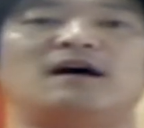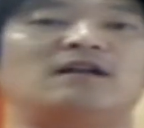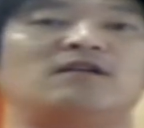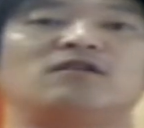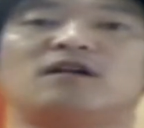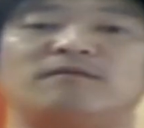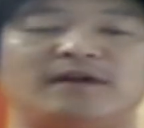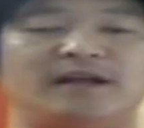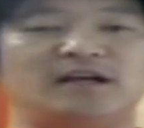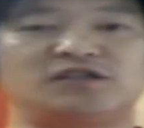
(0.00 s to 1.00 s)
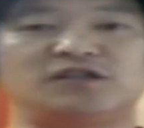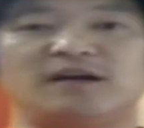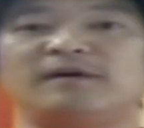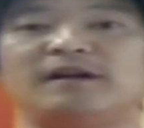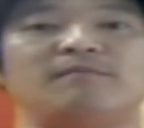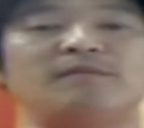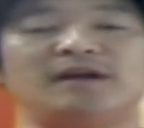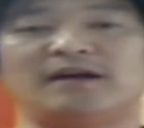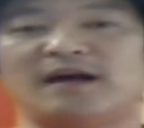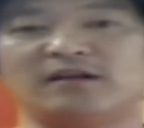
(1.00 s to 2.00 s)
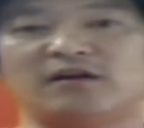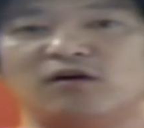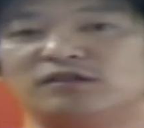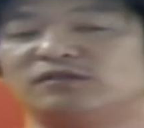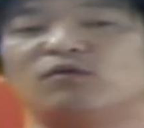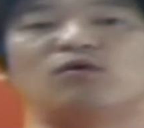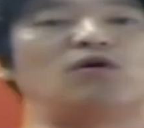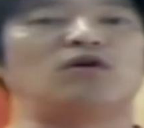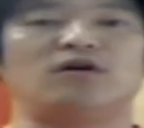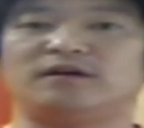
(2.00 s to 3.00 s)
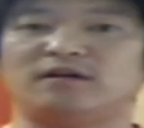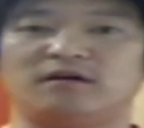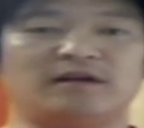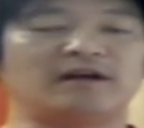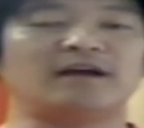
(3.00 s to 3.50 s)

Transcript: a lot of leadership and then being a head coach or, you know,